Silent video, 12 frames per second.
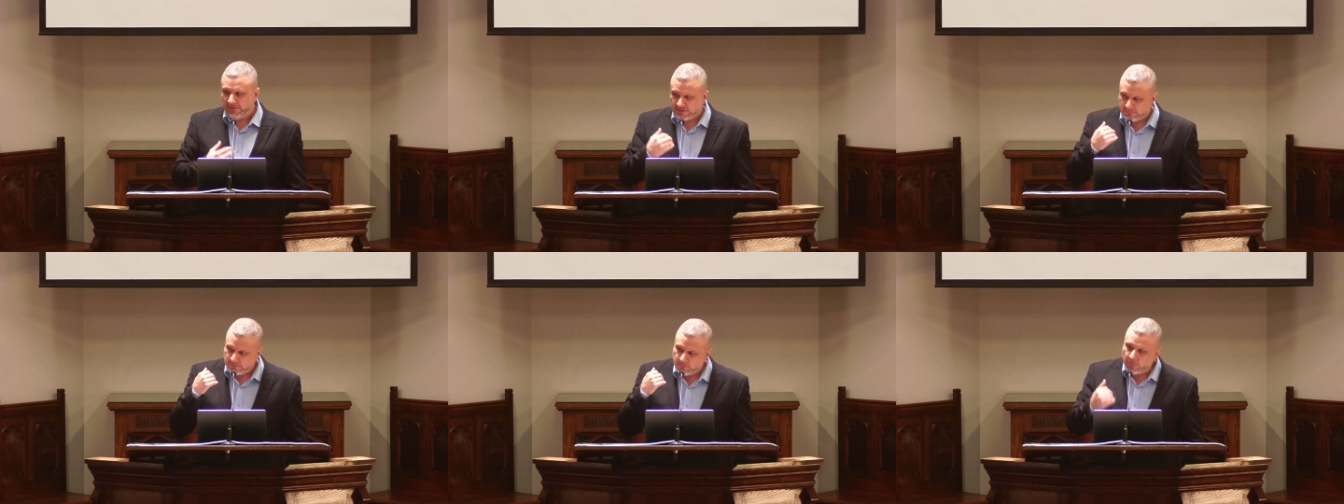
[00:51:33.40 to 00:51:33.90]

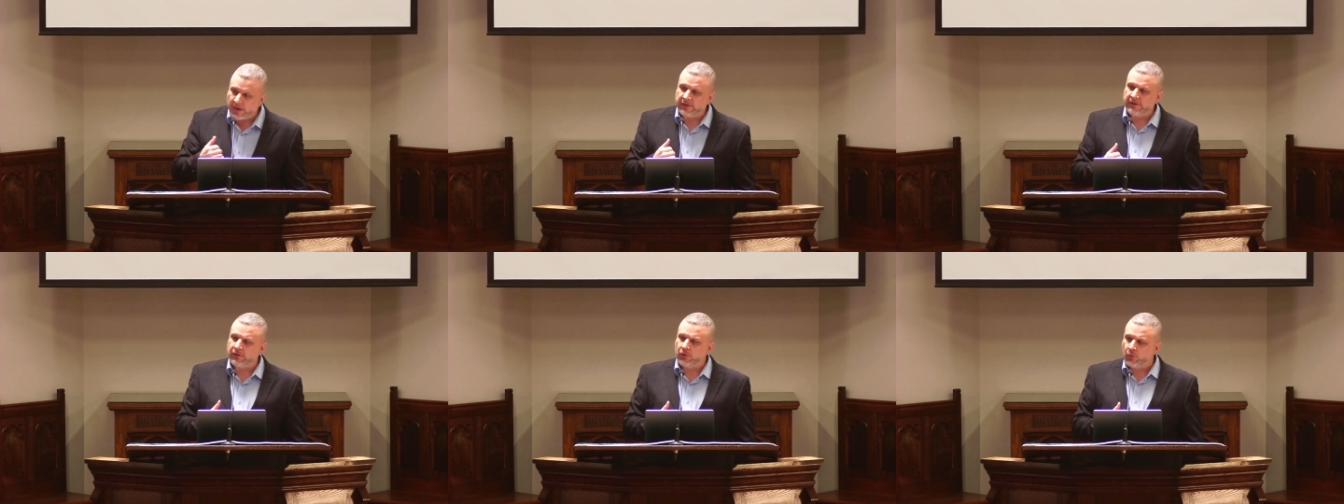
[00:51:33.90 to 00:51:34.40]
then be ready
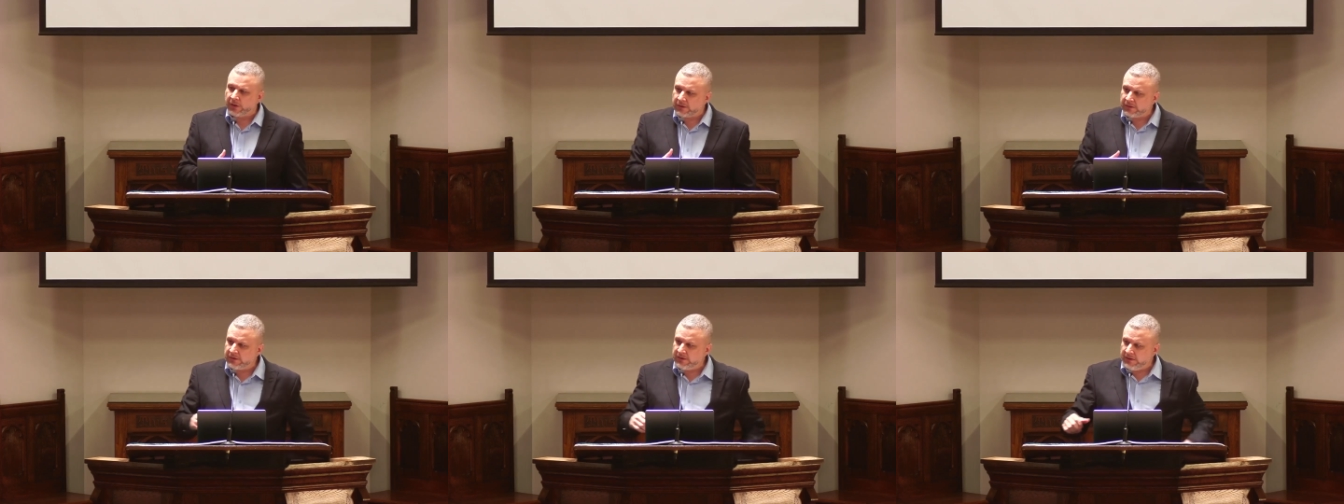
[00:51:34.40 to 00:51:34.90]
to
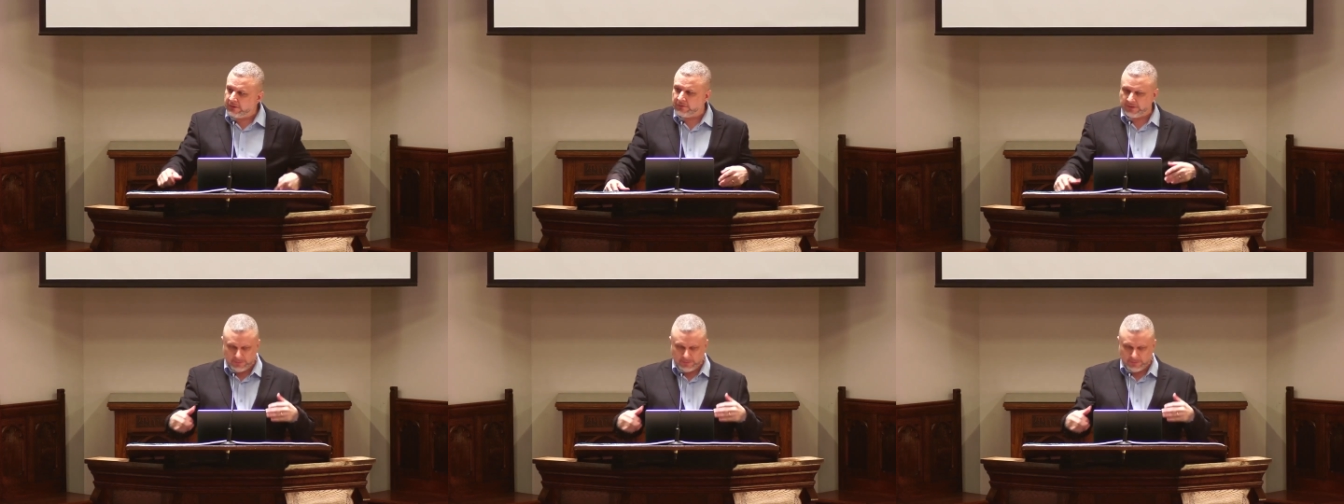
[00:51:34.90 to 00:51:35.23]
quickly and eagerly.